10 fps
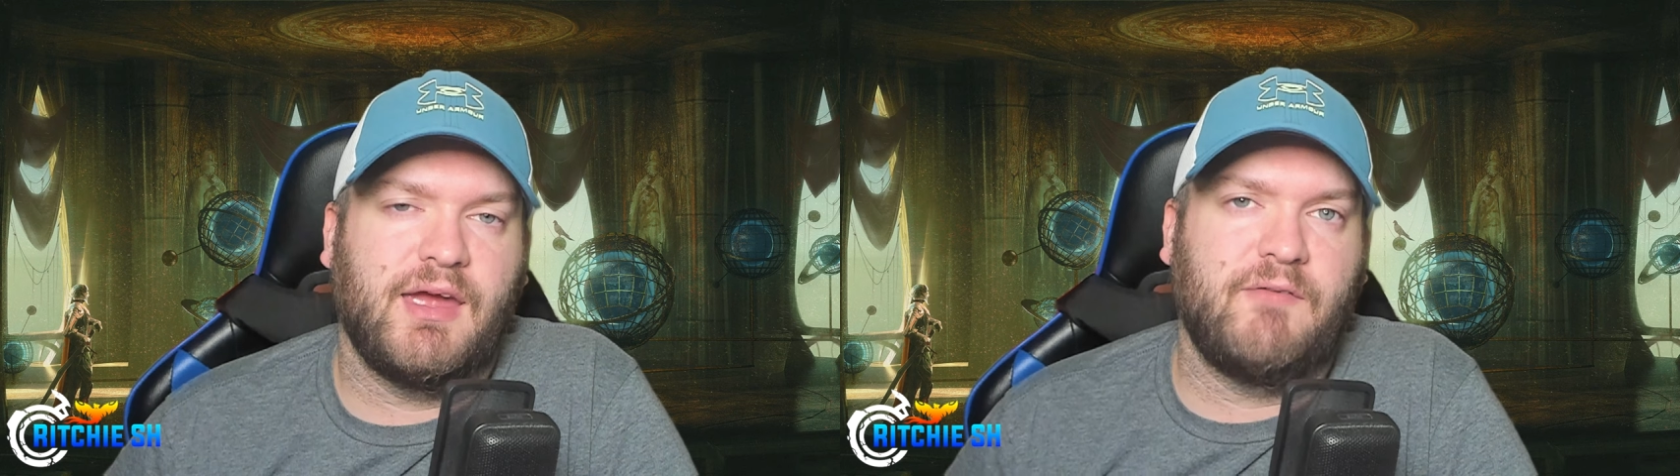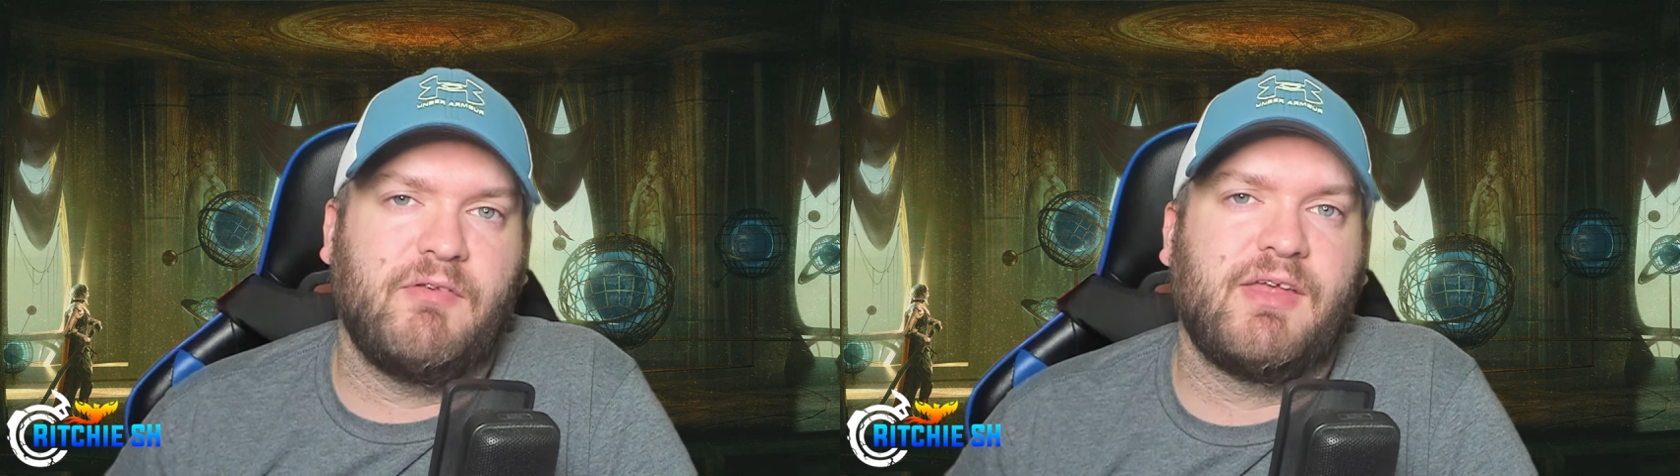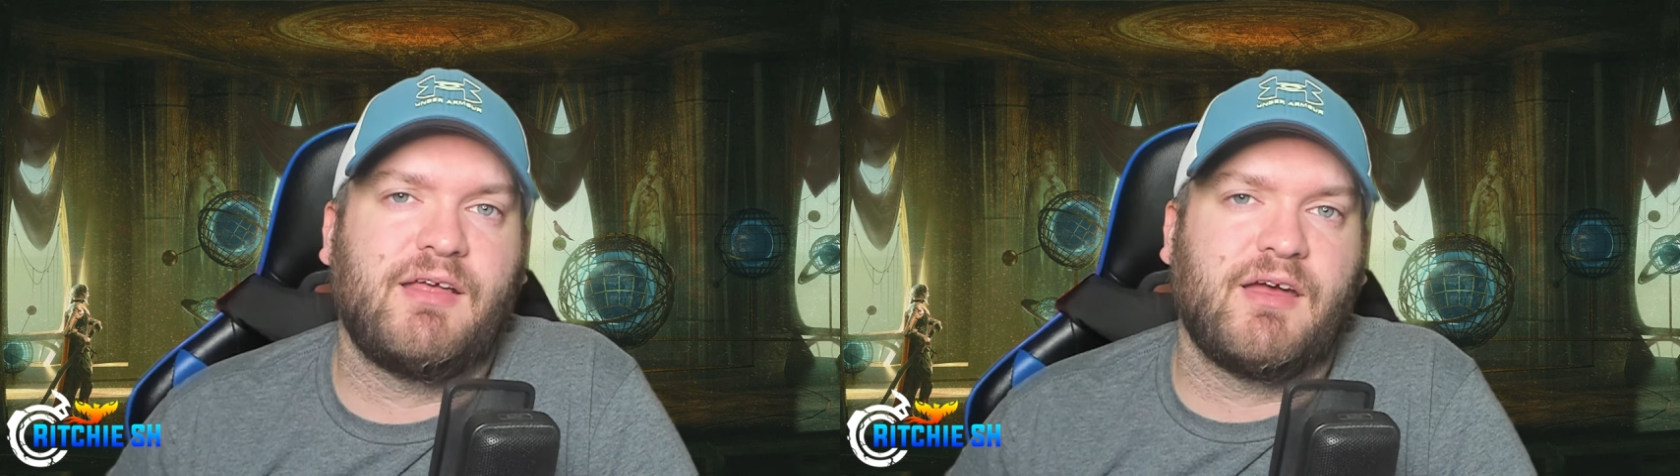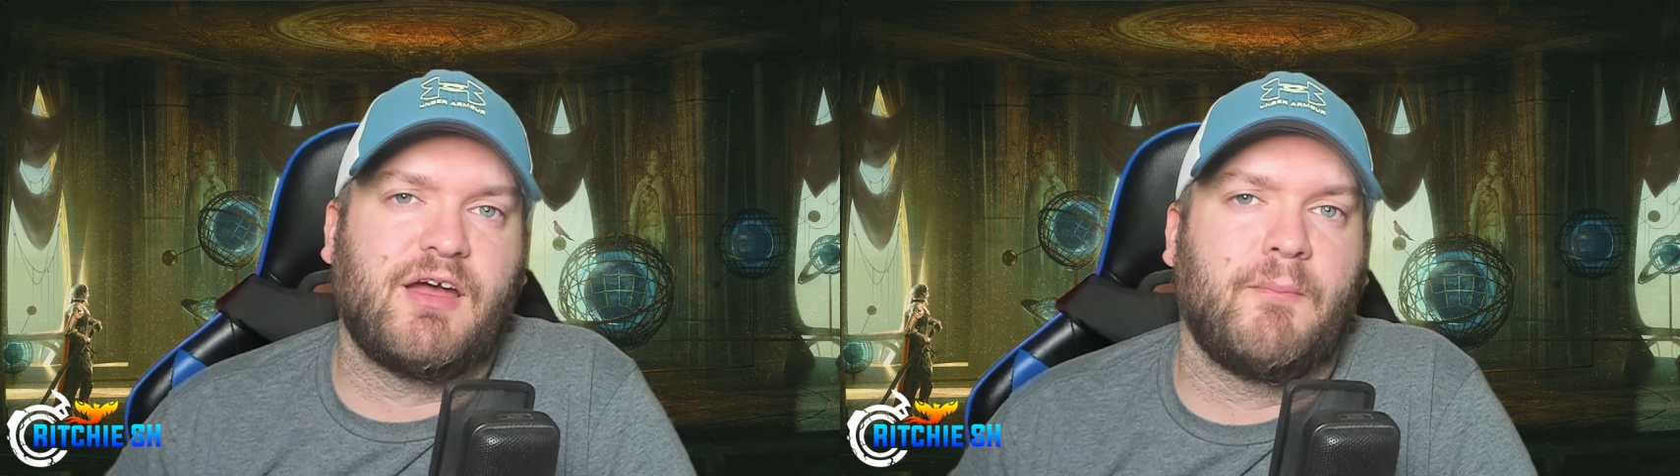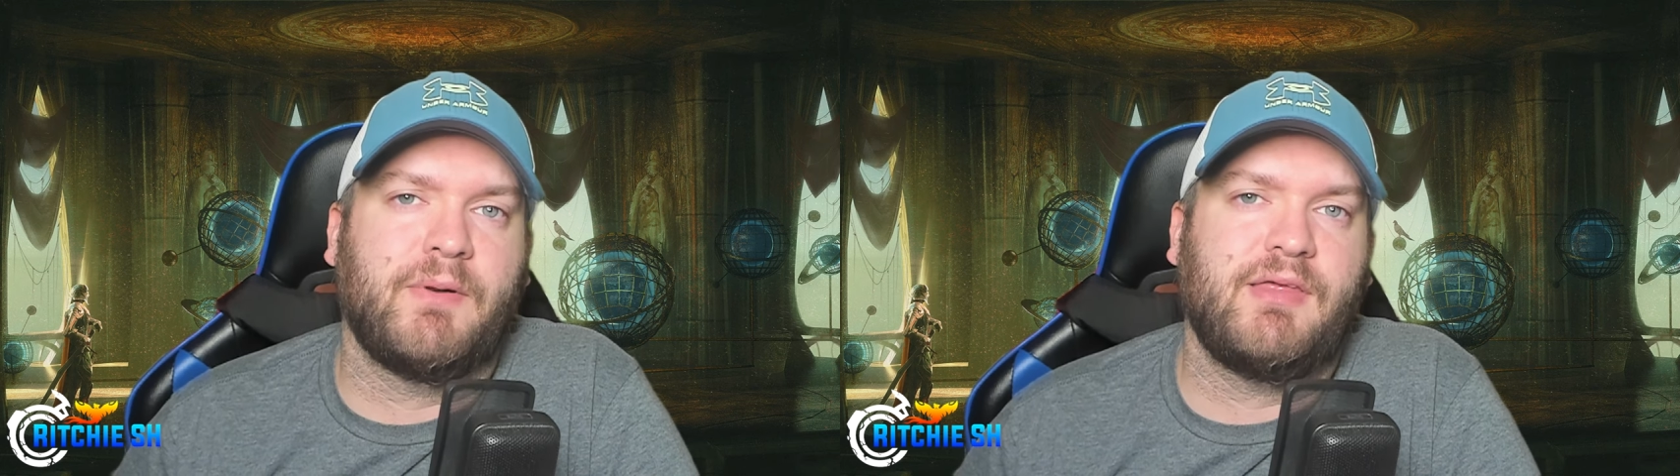And if you think a
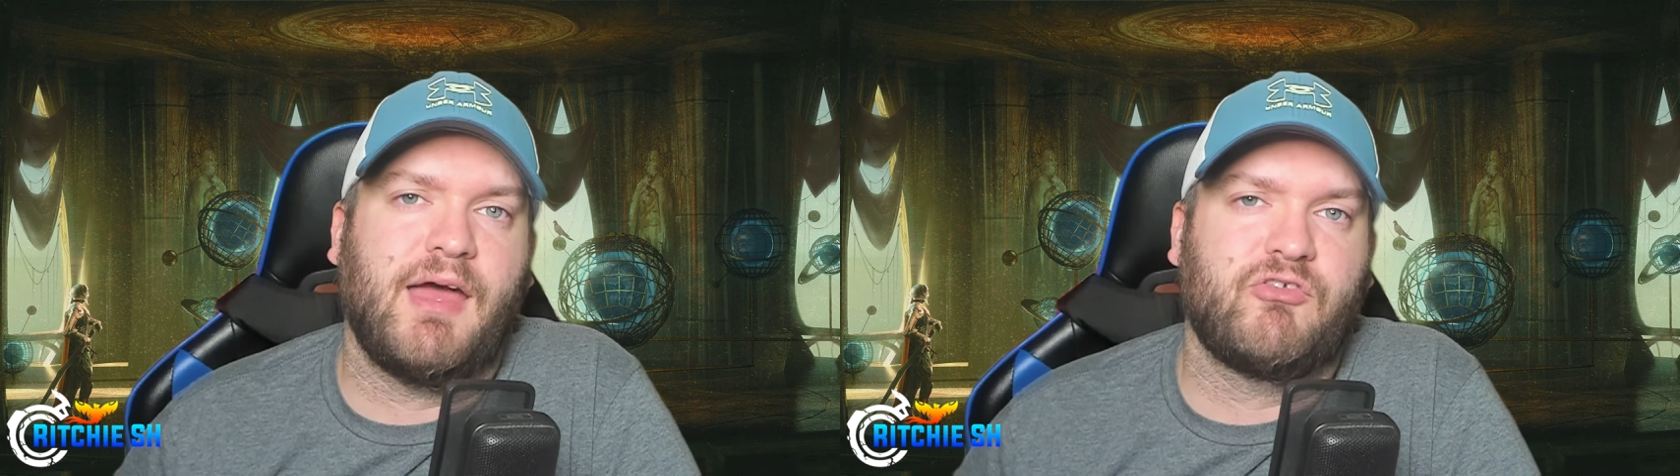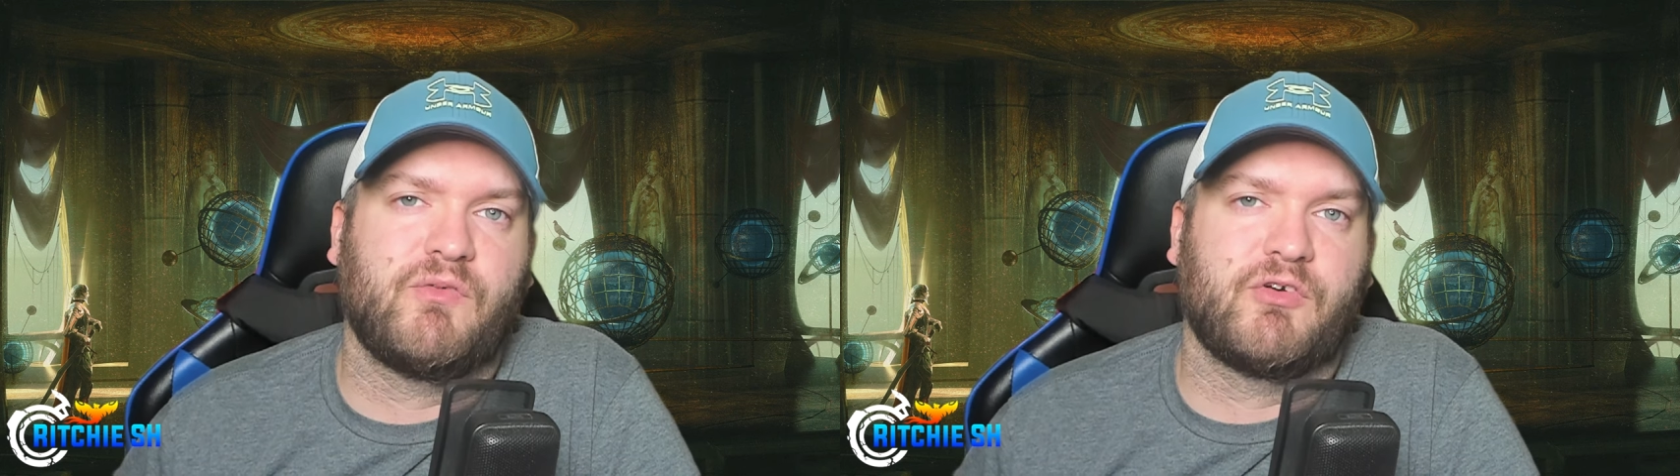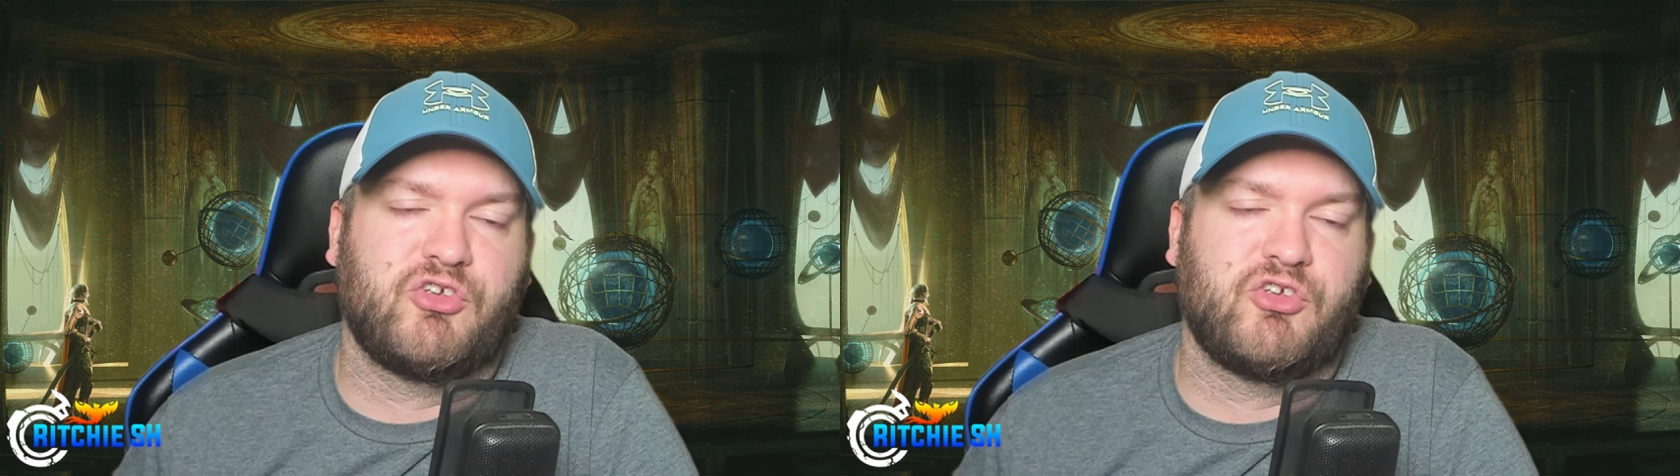company has over